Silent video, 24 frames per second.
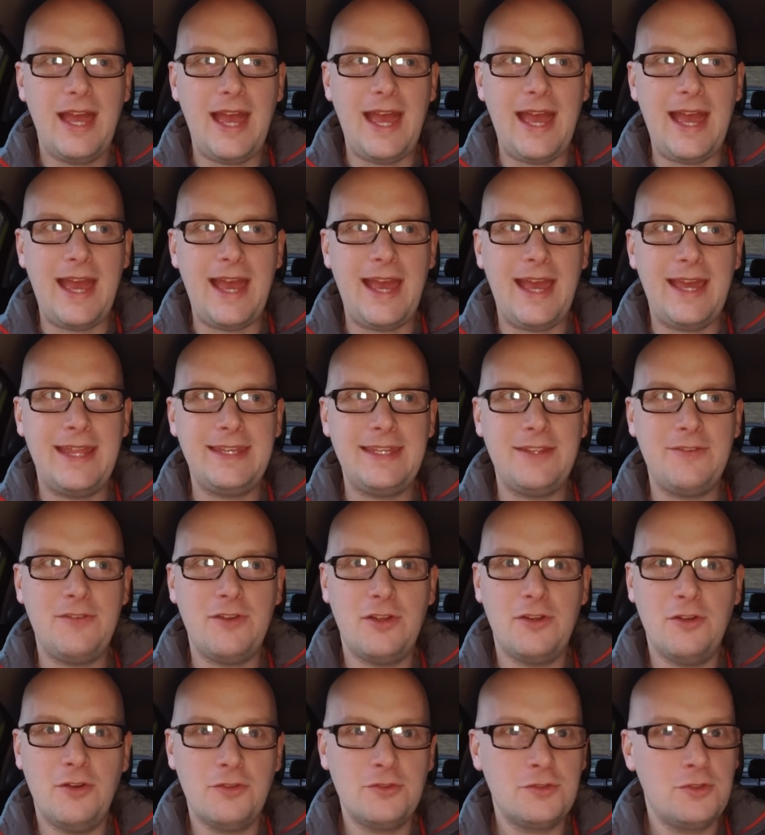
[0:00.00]
And if
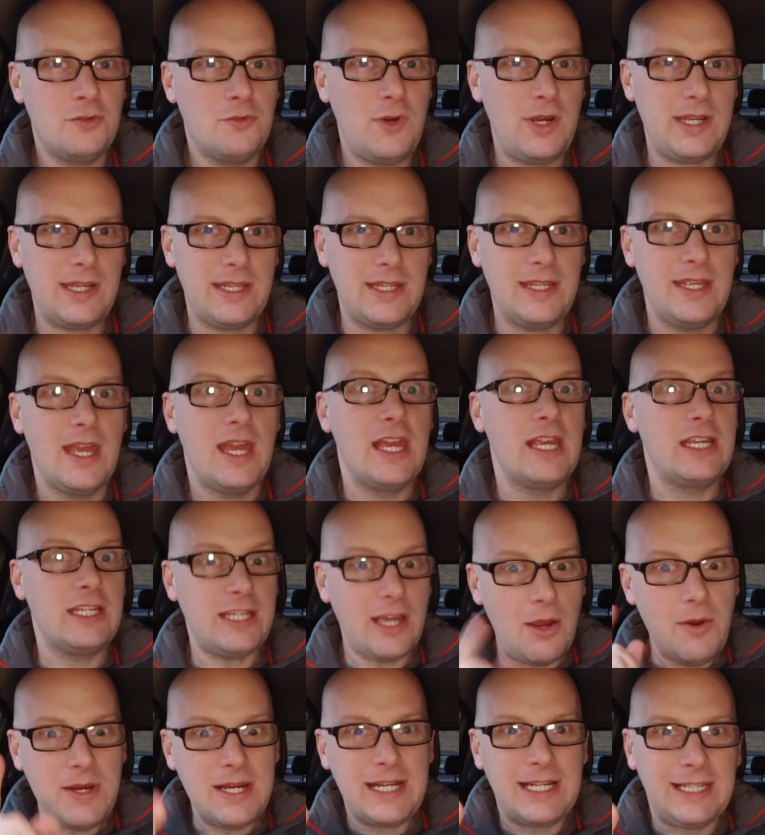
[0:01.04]
you're not already,
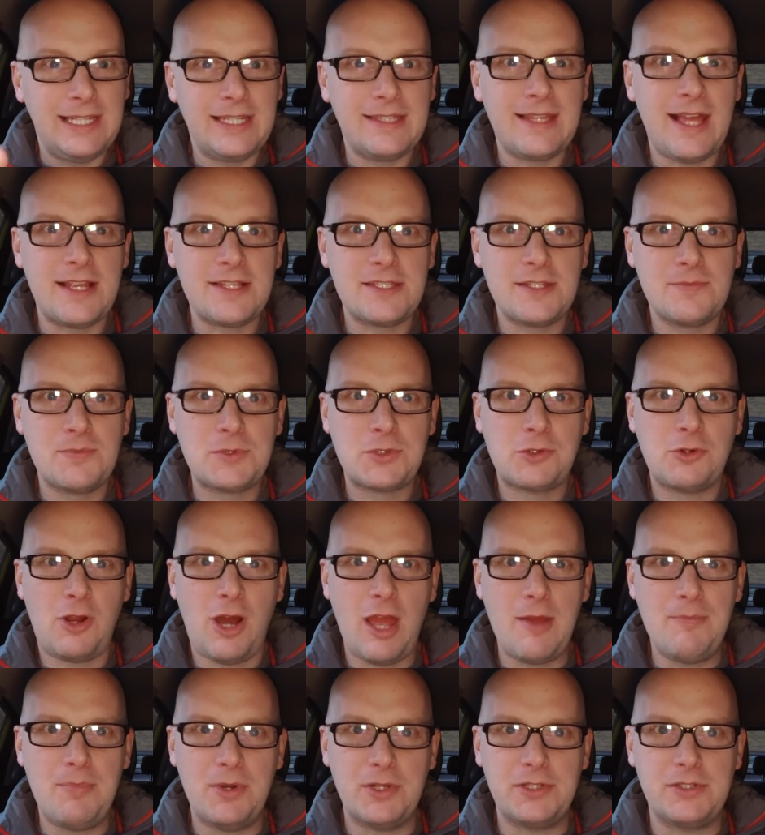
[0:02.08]
go and click that
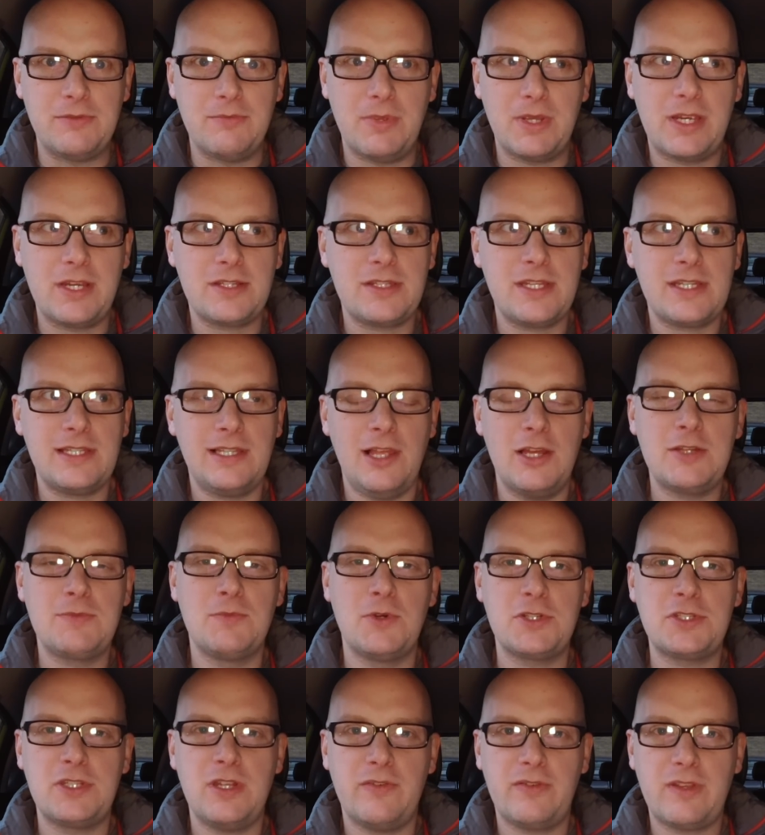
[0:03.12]
subscribe button because there's loads
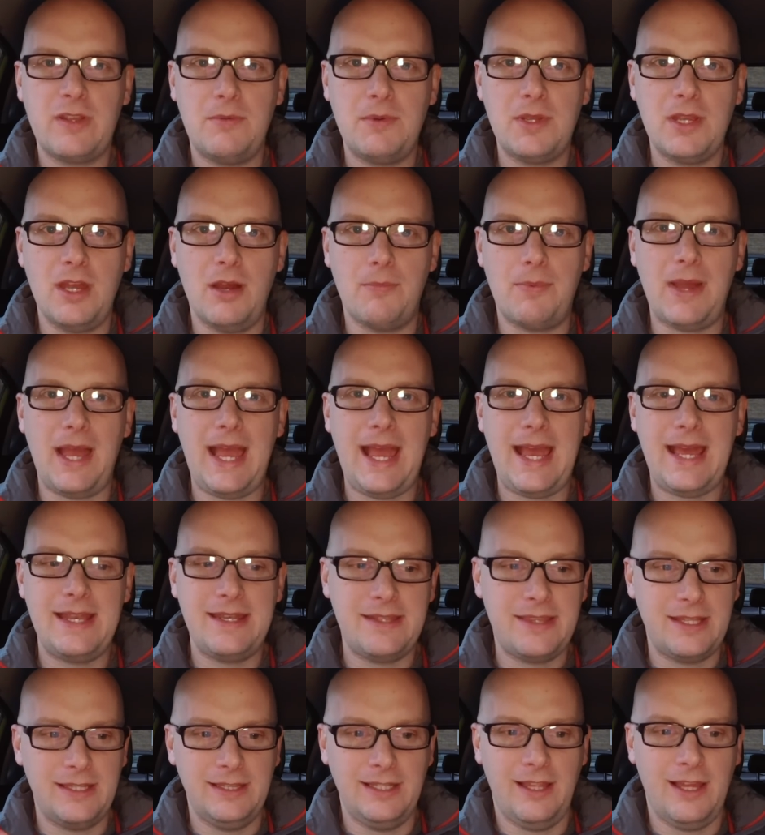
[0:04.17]
more stuff coming up.
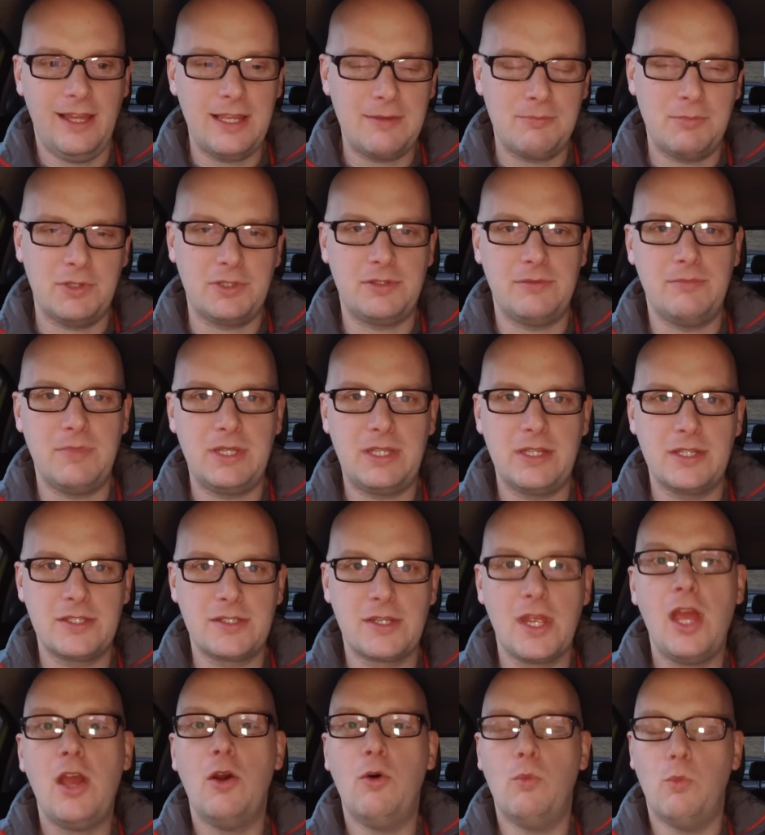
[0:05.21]
And the like button
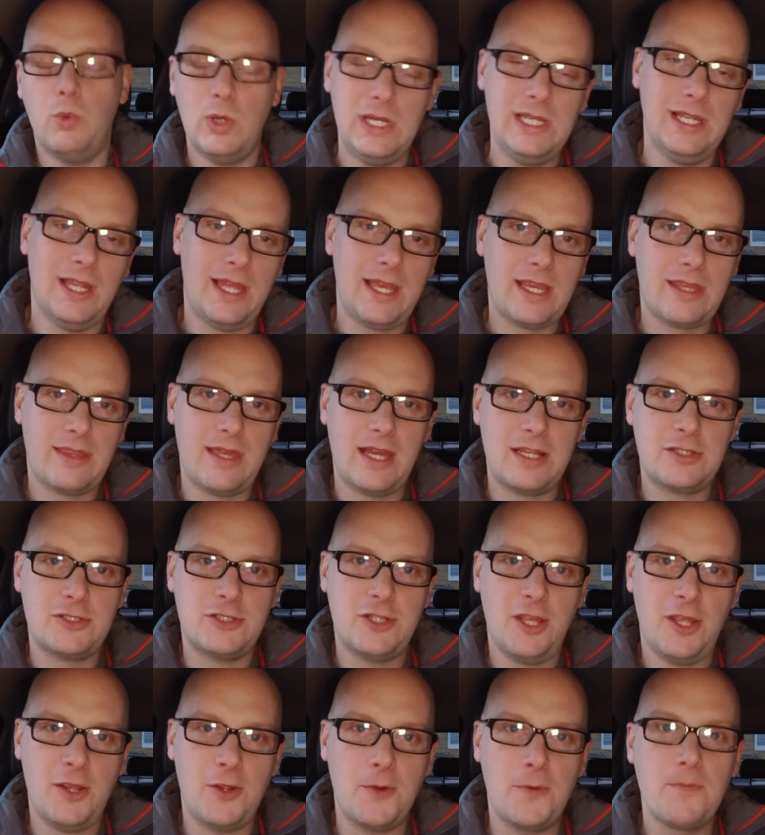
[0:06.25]
because we like that
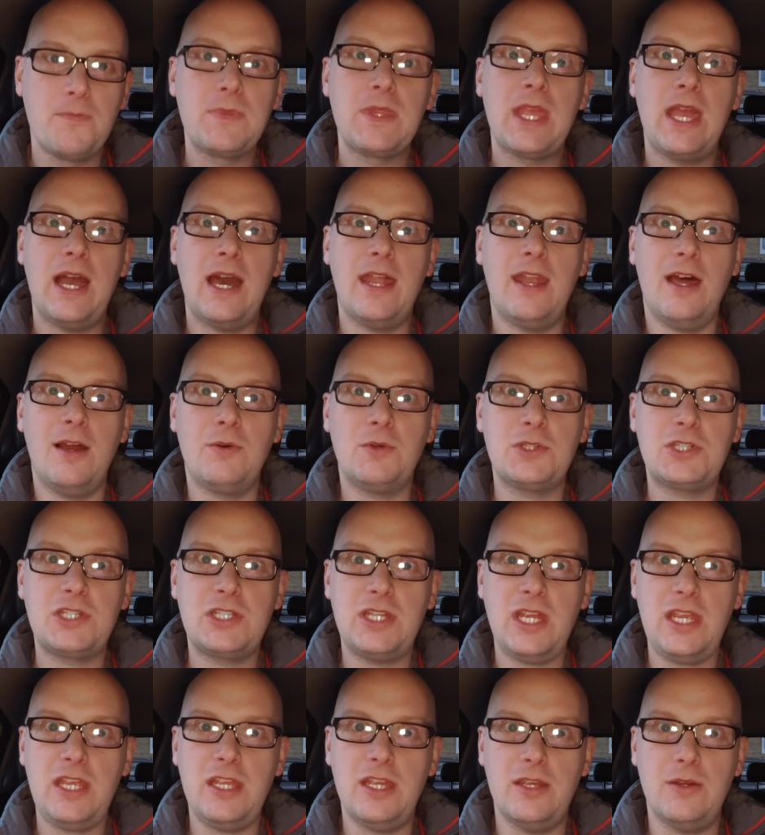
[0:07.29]
too. And I will
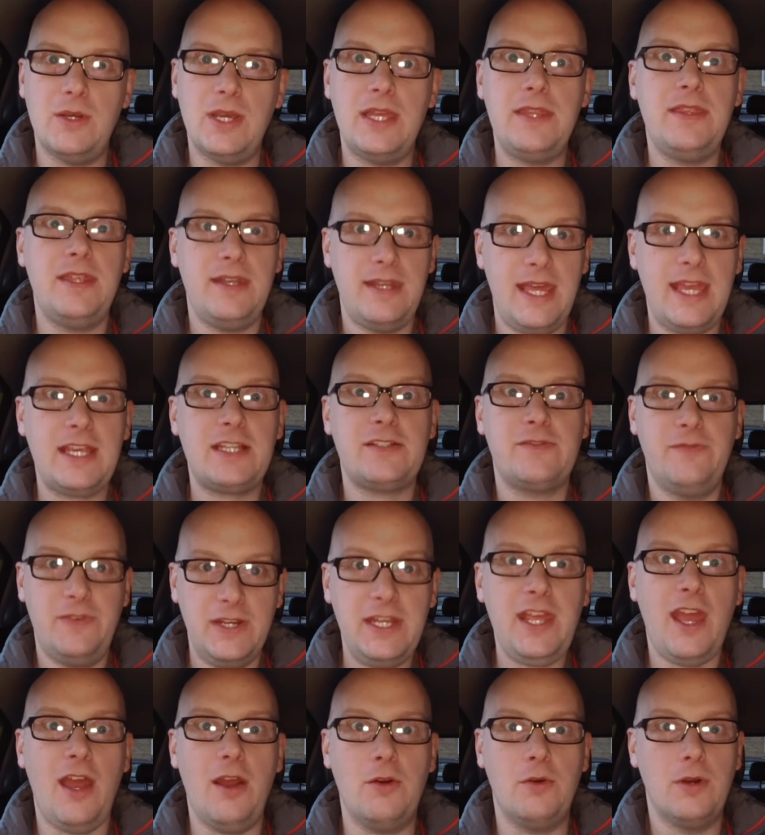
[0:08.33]
see you in the next
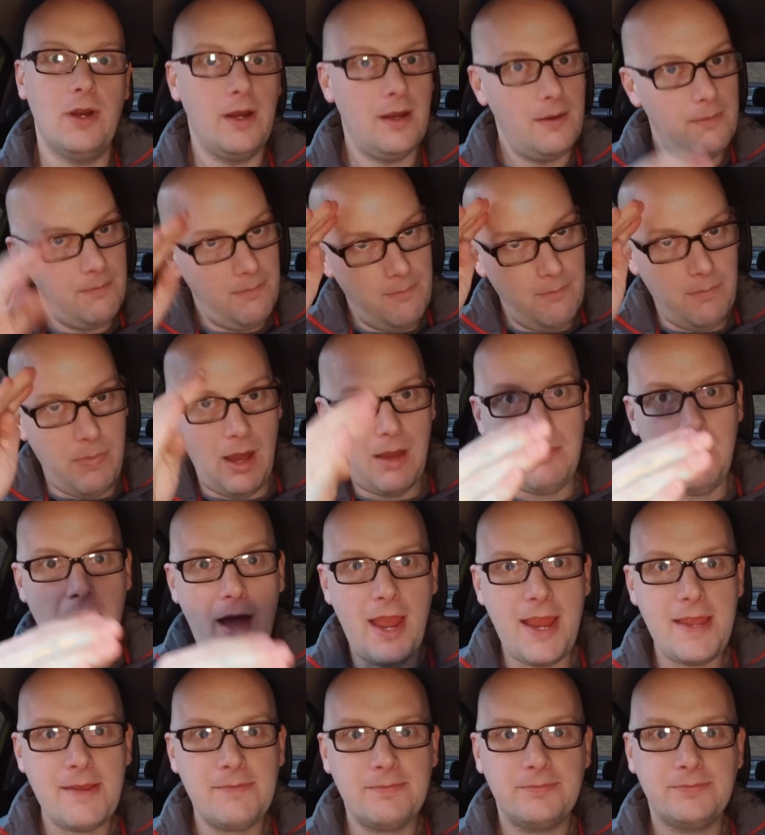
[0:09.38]
video. Bye
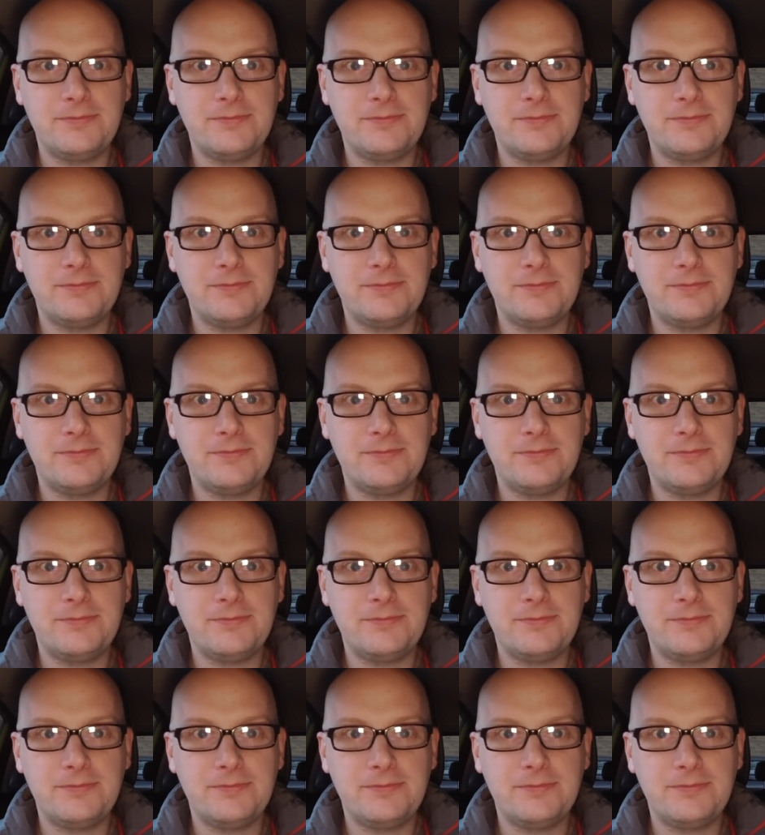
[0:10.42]
bye.